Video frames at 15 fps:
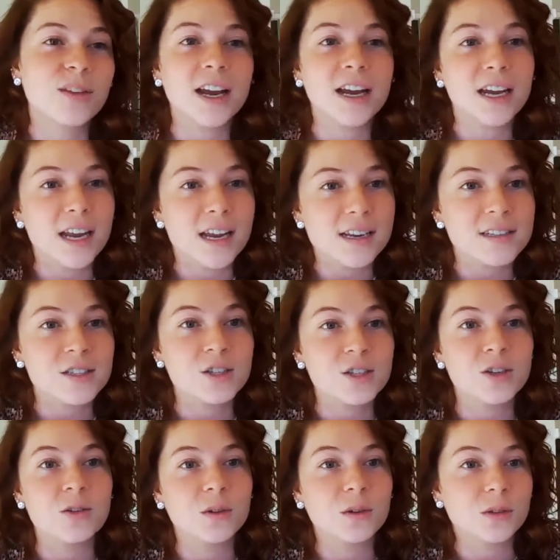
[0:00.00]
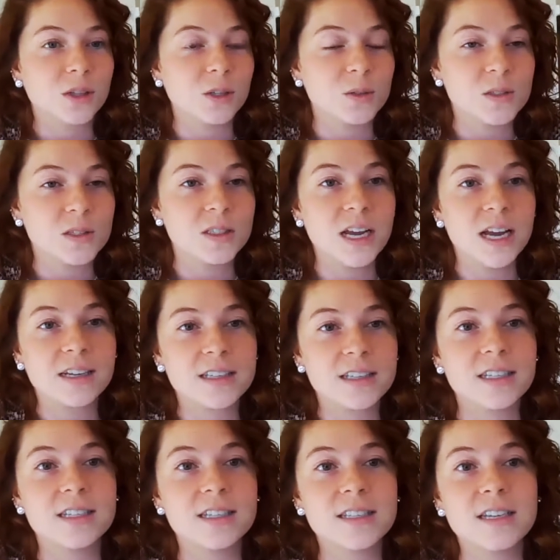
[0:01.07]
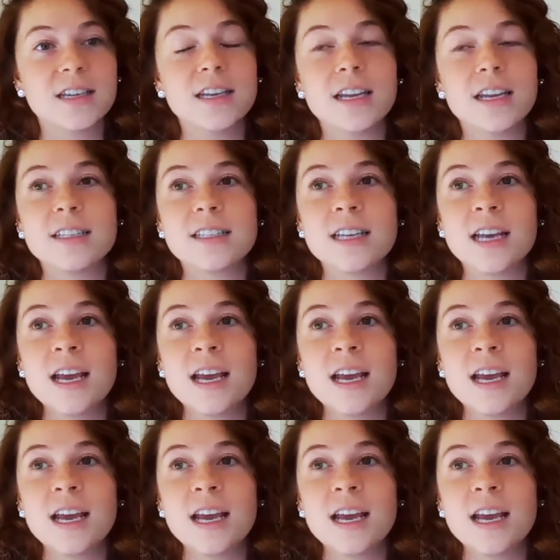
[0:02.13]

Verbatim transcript: finance, you know, close to tax season. Yeah.